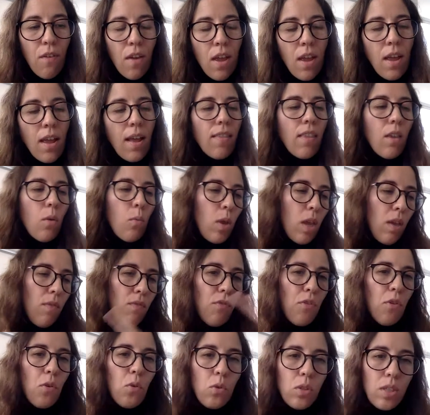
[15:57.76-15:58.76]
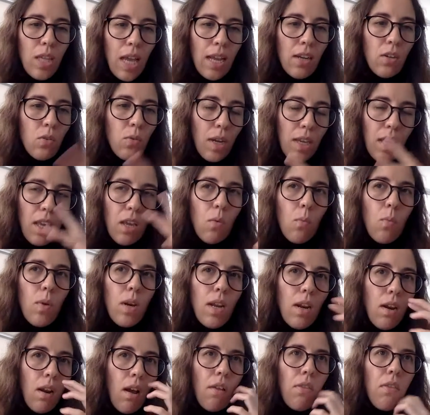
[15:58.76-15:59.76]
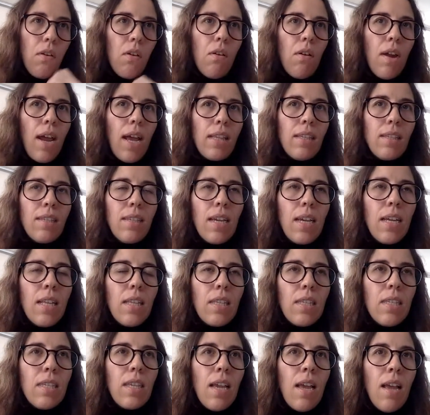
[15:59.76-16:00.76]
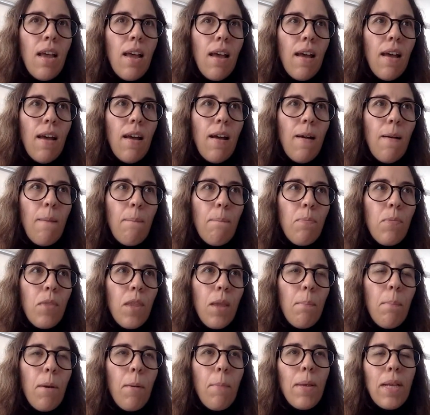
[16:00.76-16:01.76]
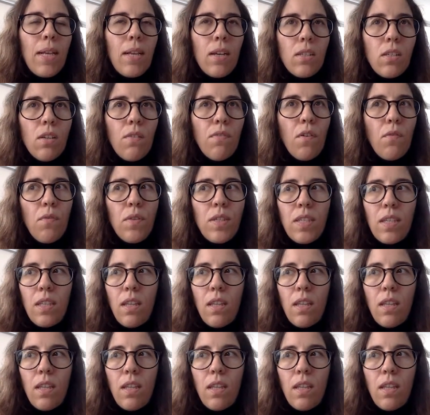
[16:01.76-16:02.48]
and then we've used hand tracking within other headsets. But because of obviously